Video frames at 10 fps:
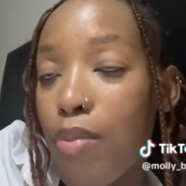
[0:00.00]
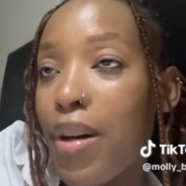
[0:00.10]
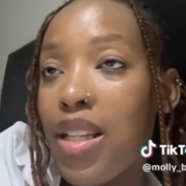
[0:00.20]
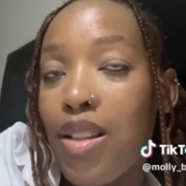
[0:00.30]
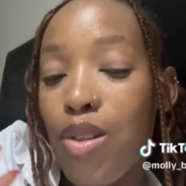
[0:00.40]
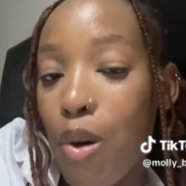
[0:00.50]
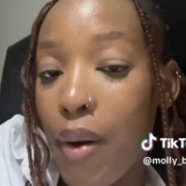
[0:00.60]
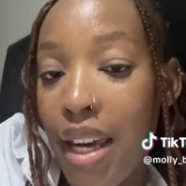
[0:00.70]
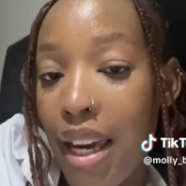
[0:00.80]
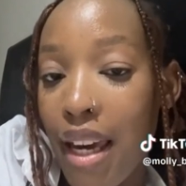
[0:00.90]
it's
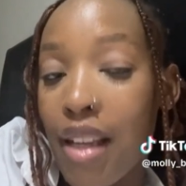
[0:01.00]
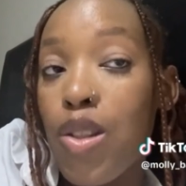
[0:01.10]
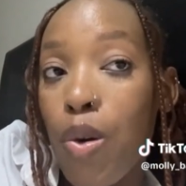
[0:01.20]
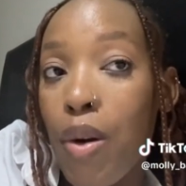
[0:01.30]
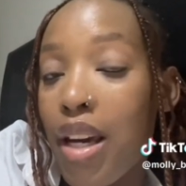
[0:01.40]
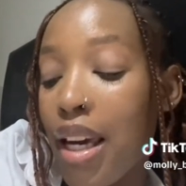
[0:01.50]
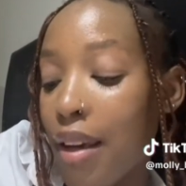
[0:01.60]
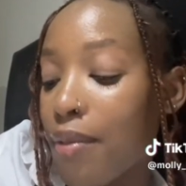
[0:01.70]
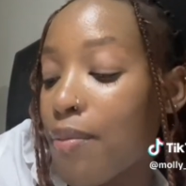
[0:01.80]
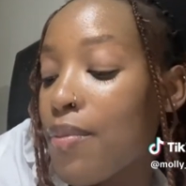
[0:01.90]
okay.
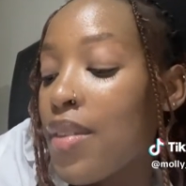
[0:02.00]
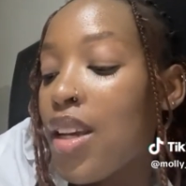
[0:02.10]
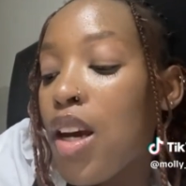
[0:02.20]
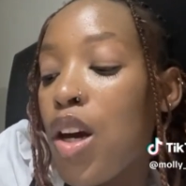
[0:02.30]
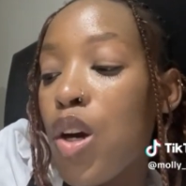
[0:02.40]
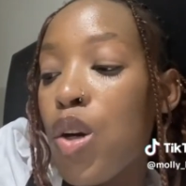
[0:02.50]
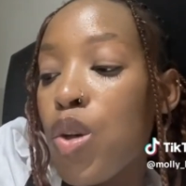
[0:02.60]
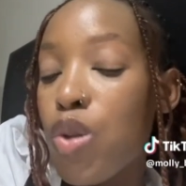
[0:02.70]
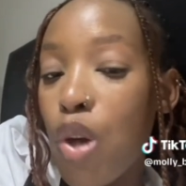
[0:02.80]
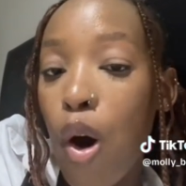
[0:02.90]

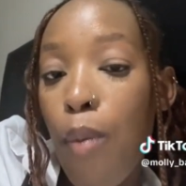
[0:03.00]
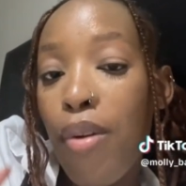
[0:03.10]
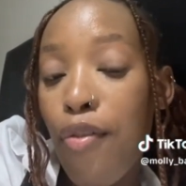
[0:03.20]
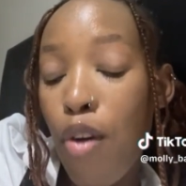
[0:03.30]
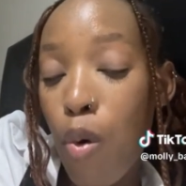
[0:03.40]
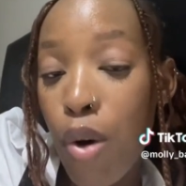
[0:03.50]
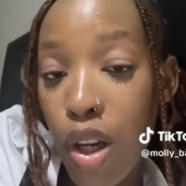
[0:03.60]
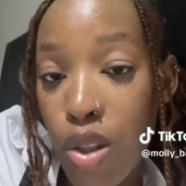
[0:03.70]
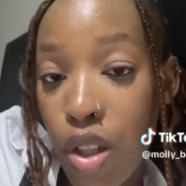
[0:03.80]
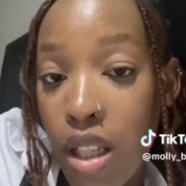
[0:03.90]
So before work
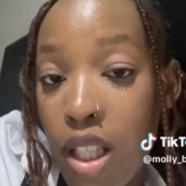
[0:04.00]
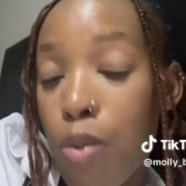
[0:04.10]
started,